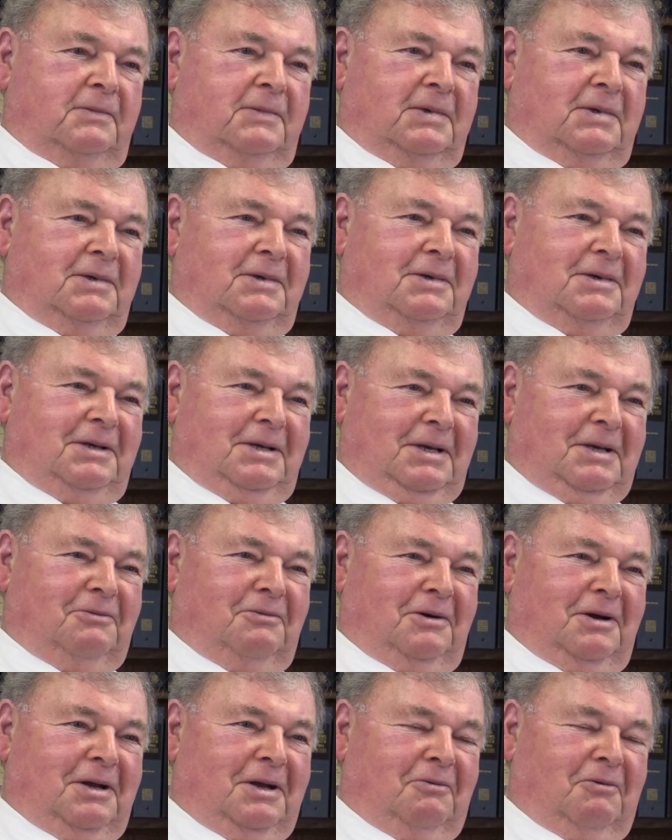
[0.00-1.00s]
a
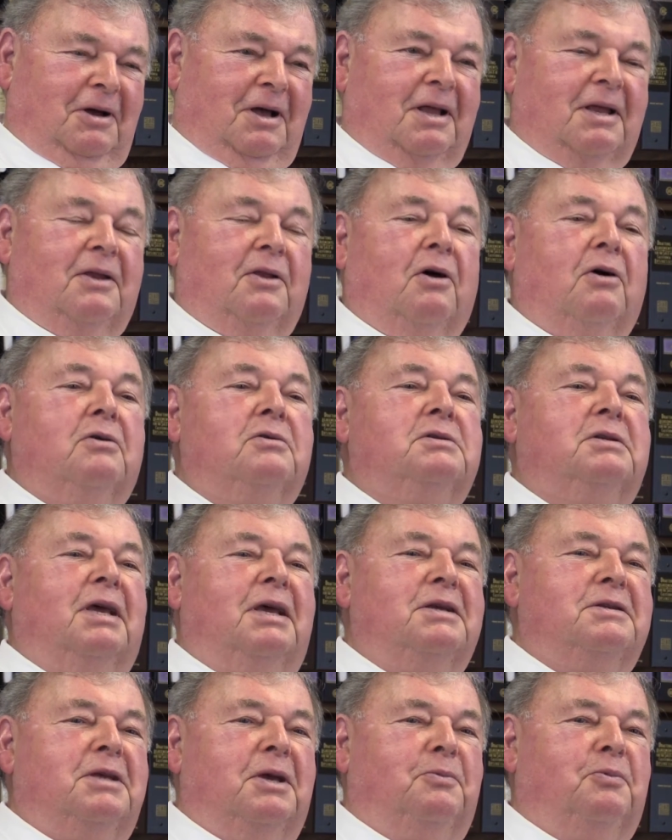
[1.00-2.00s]
road. well, in those
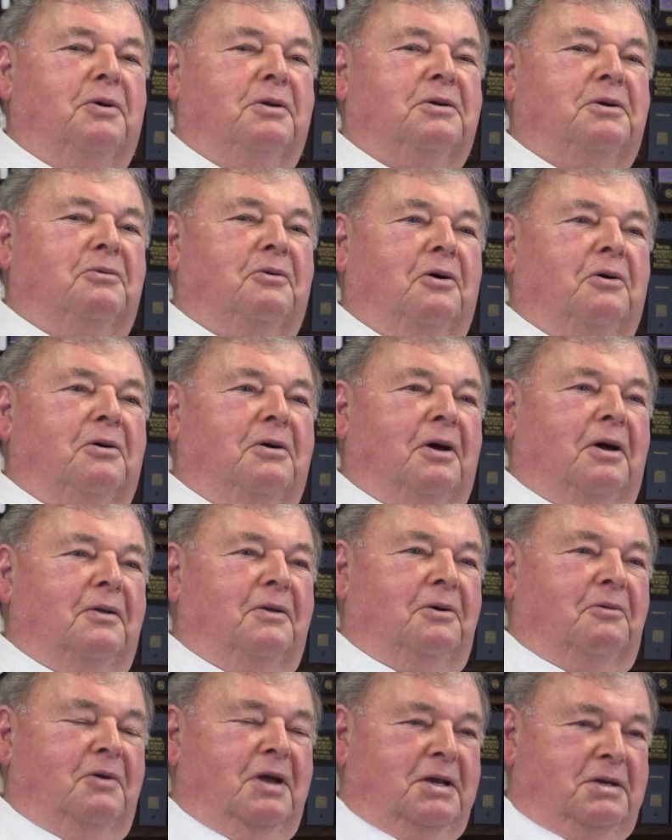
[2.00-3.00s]
days, they put the road on
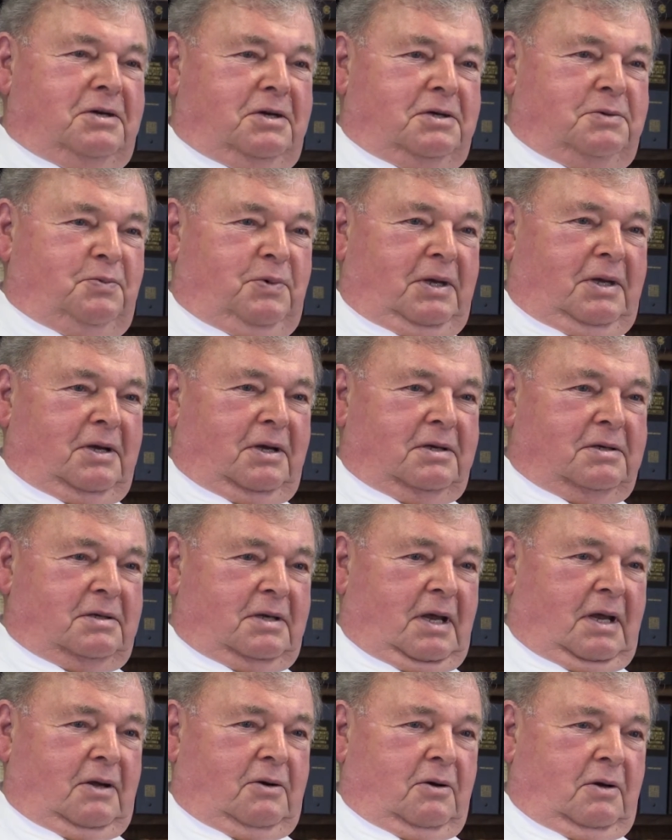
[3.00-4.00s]
the ridges because
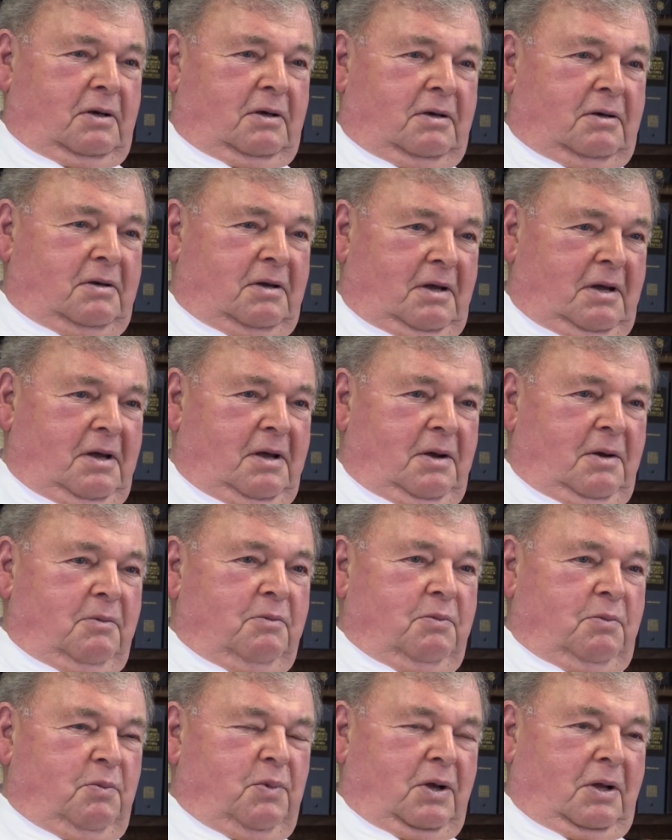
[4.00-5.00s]
they couldn't
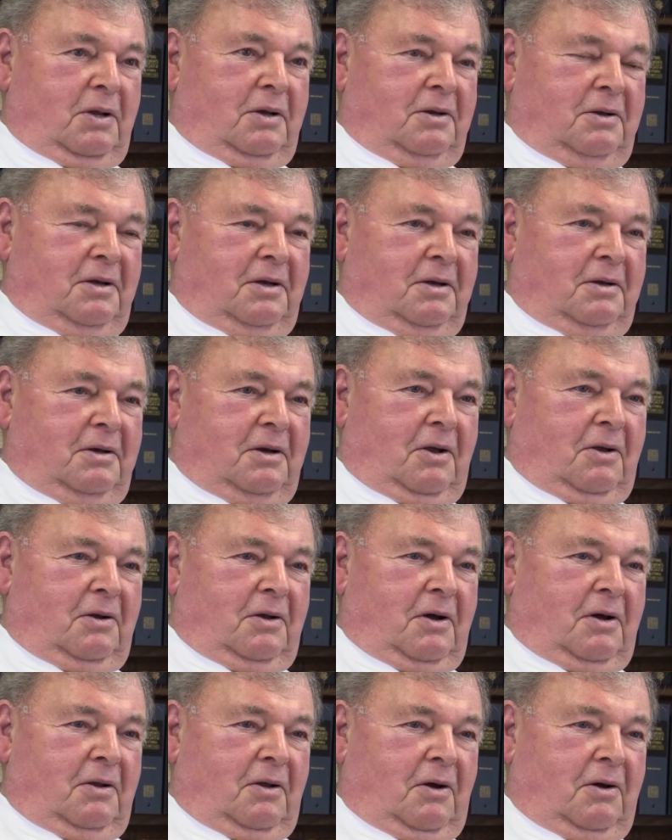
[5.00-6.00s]
build uh,
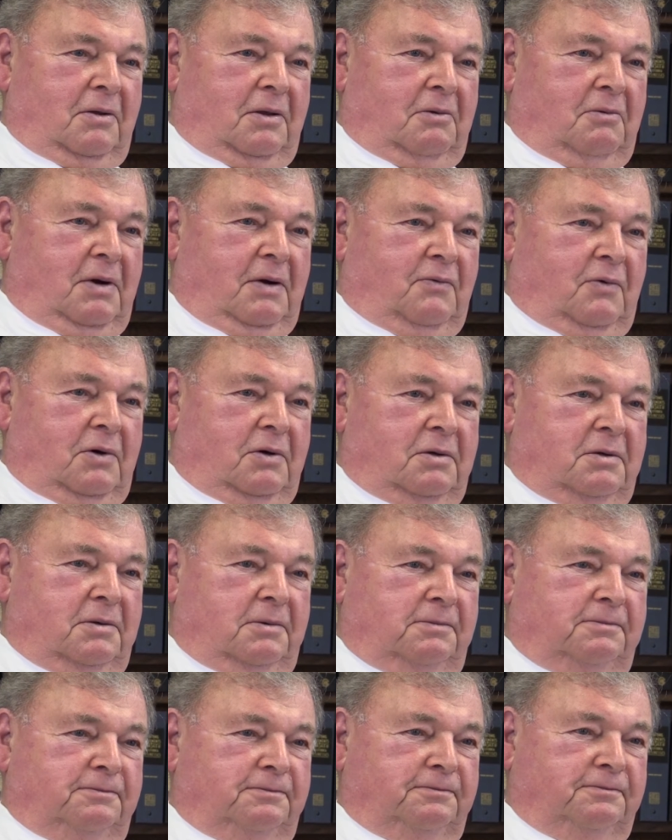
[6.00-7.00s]
along the rivers
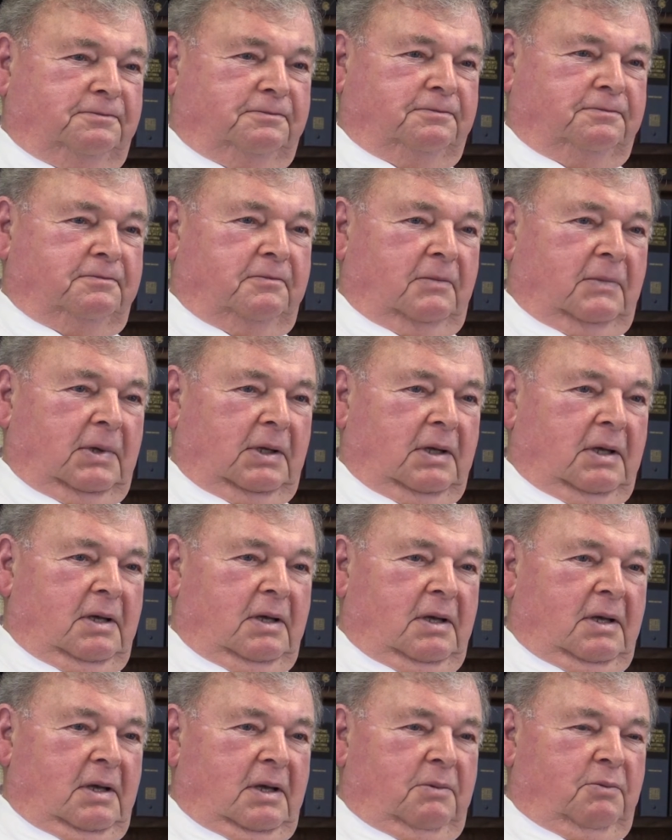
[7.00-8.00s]

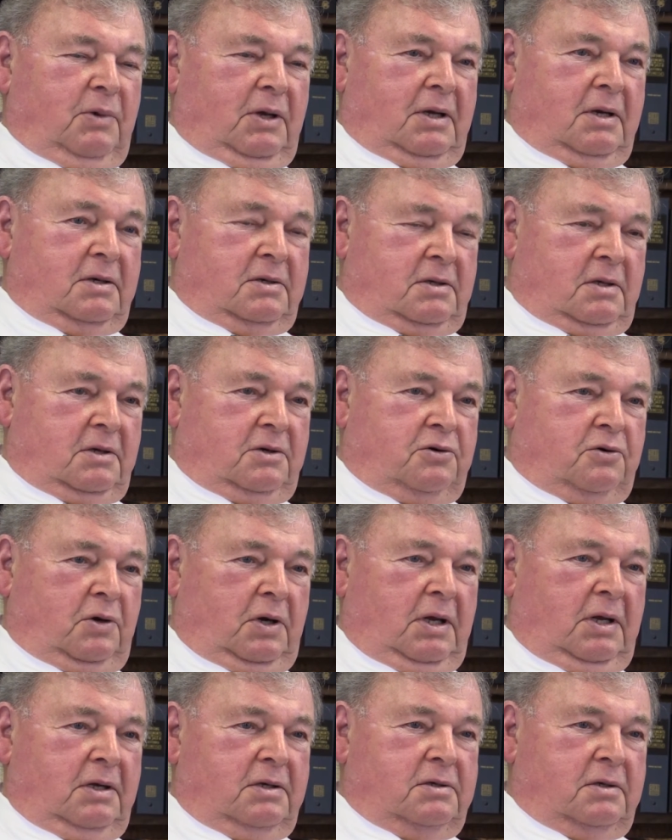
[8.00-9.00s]
because of the
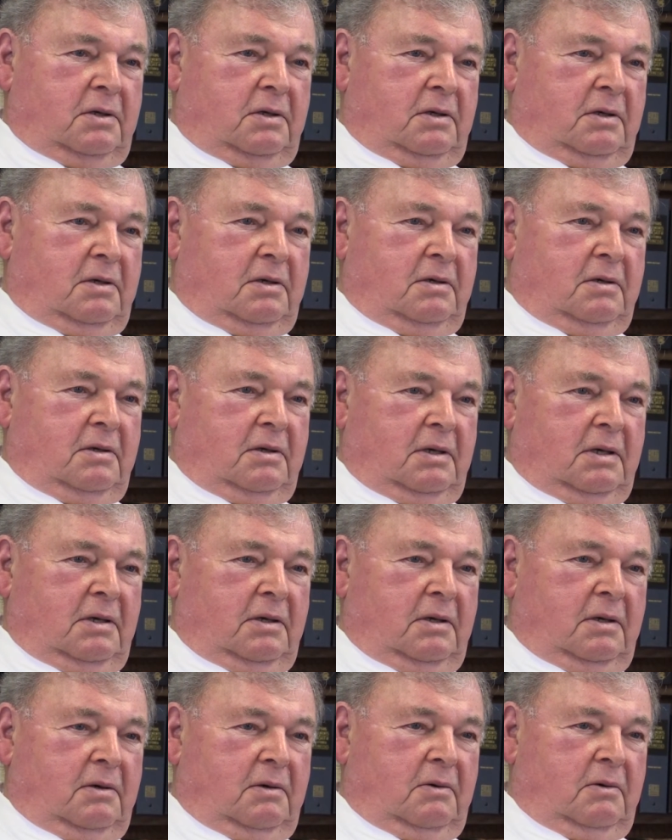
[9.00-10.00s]
trees and the,
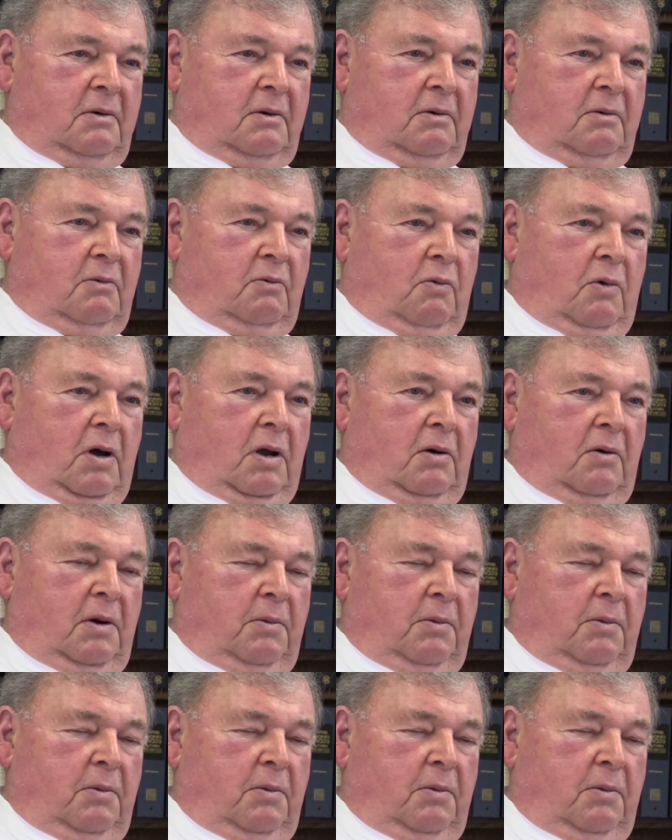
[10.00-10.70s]
and the water